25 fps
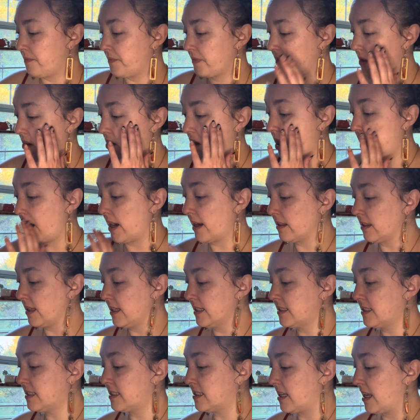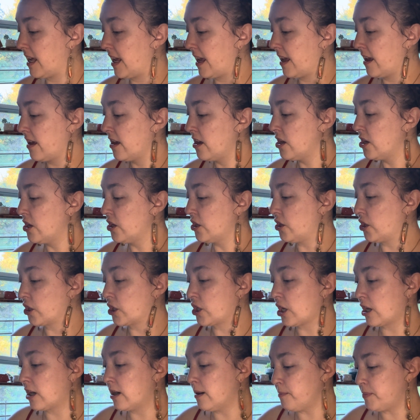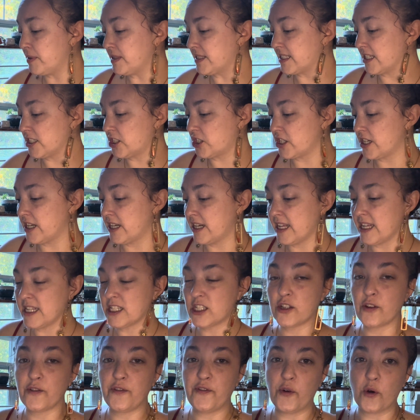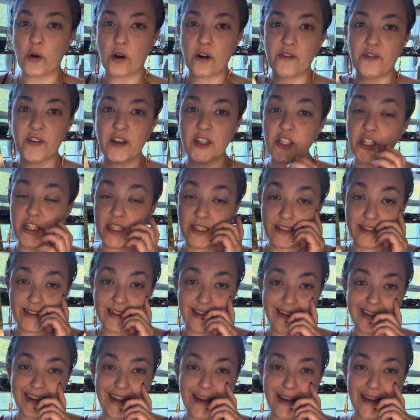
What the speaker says: All right, let's see. Your current position is the Four of Visions.